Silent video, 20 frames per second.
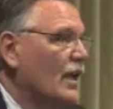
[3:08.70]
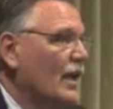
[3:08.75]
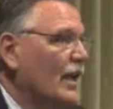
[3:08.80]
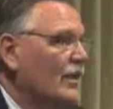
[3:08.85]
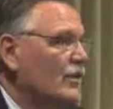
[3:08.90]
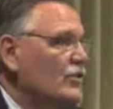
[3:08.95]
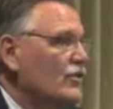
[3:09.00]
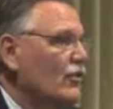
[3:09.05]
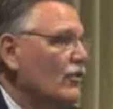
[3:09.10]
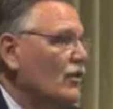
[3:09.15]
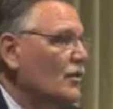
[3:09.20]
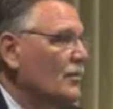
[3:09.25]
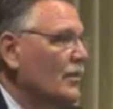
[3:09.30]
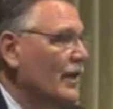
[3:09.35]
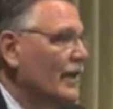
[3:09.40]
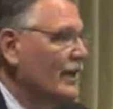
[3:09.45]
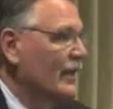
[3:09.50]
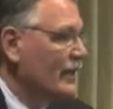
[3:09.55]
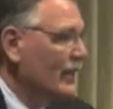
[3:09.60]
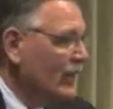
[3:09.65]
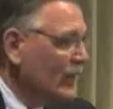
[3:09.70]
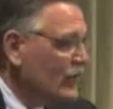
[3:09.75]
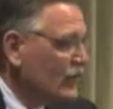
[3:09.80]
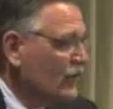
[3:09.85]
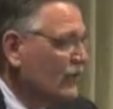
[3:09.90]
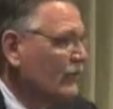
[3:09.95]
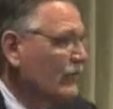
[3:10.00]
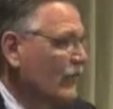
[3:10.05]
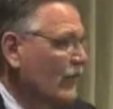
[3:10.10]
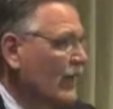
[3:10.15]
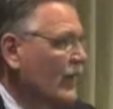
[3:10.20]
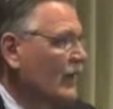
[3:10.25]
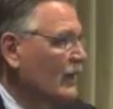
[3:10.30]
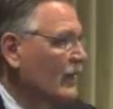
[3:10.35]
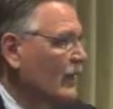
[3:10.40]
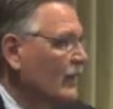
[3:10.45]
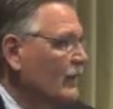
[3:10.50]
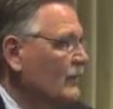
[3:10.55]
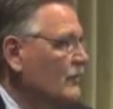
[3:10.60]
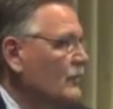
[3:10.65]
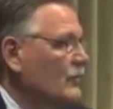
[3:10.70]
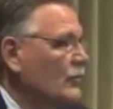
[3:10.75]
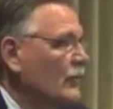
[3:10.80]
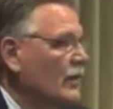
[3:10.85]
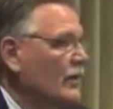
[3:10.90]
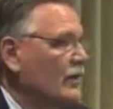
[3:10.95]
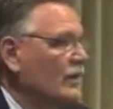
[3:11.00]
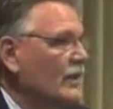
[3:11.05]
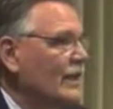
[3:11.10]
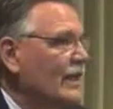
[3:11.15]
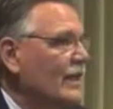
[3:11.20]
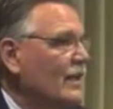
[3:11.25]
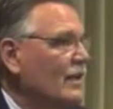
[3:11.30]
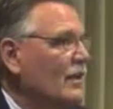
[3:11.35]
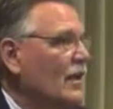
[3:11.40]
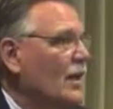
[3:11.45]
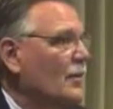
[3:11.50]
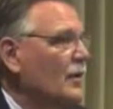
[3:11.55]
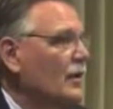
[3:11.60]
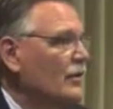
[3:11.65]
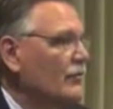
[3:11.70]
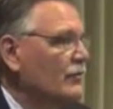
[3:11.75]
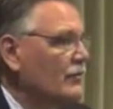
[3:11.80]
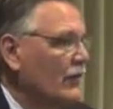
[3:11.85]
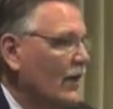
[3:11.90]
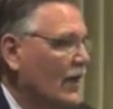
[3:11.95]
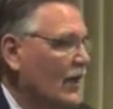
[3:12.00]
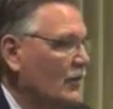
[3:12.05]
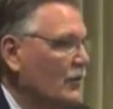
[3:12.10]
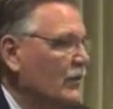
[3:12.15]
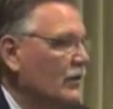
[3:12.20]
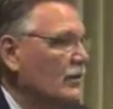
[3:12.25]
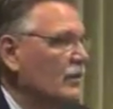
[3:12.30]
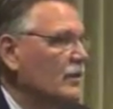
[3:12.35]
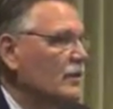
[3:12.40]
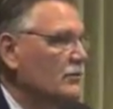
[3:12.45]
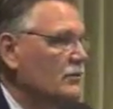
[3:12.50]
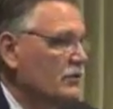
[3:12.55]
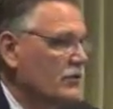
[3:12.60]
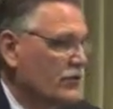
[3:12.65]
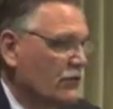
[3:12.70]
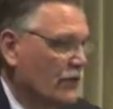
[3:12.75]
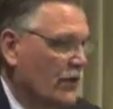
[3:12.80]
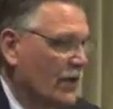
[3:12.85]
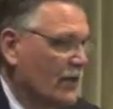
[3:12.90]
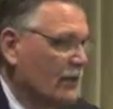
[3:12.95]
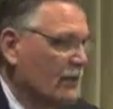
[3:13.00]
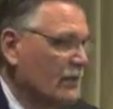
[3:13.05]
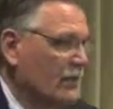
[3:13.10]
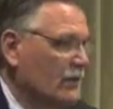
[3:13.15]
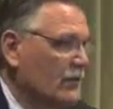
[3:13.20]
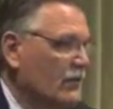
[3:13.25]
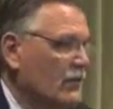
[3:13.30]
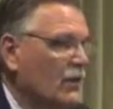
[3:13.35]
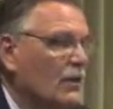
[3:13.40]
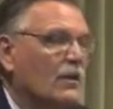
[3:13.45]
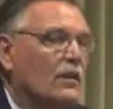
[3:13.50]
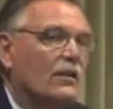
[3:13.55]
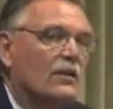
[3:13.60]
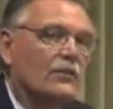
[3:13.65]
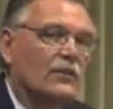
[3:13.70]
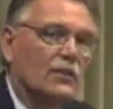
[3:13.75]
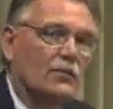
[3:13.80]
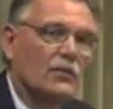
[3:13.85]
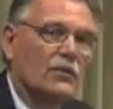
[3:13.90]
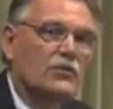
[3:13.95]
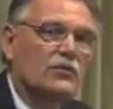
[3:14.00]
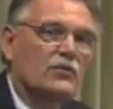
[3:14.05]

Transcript: and started paying attention, frankly. When the economic viability was threatened, then we